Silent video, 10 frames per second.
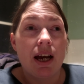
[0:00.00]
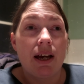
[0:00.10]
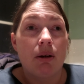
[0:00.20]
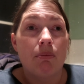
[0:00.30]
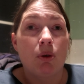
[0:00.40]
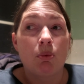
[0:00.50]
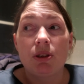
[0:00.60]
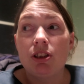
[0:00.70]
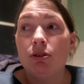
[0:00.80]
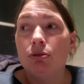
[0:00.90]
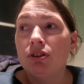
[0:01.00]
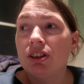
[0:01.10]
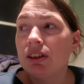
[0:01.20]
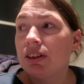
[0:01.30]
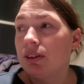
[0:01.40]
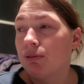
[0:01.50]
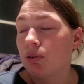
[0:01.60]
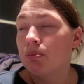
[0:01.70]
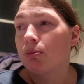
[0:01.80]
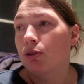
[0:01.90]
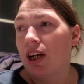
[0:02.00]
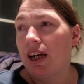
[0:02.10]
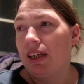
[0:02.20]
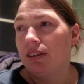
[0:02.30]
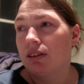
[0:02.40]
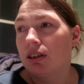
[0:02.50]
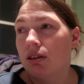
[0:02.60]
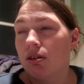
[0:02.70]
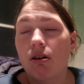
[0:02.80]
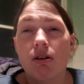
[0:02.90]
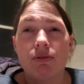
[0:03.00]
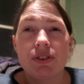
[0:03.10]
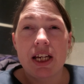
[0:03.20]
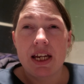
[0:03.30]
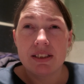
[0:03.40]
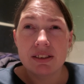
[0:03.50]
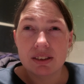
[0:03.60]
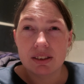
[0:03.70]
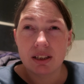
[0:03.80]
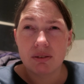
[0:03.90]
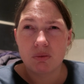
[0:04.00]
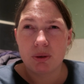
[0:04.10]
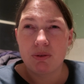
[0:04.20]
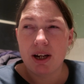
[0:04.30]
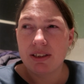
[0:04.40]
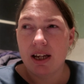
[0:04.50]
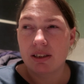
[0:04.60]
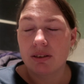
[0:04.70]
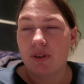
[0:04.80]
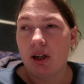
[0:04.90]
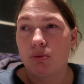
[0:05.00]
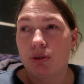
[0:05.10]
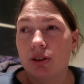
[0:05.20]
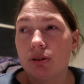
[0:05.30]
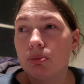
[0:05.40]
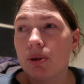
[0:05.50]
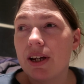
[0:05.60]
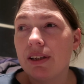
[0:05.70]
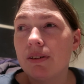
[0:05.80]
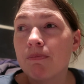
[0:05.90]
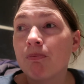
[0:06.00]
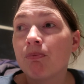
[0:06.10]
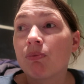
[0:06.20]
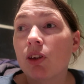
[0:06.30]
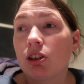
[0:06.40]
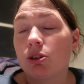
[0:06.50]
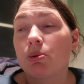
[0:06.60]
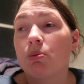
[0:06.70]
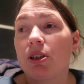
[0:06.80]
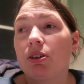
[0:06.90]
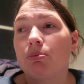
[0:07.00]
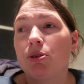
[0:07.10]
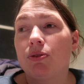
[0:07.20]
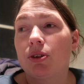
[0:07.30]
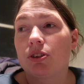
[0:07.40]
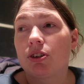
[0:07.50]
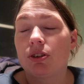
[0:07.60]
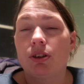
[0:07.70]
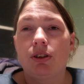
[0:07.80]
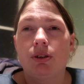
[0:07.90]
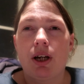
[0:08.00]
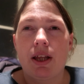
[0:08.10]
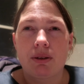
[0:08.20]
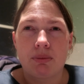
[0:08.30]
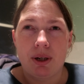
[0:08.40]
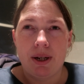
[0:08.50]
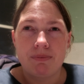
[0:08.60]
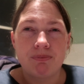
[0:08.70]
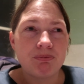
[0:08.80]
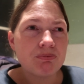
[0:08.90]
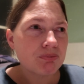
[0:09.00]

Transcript: um, but we used a different brand of test. We ran out of our original brand, so we went and moved on to the other brand,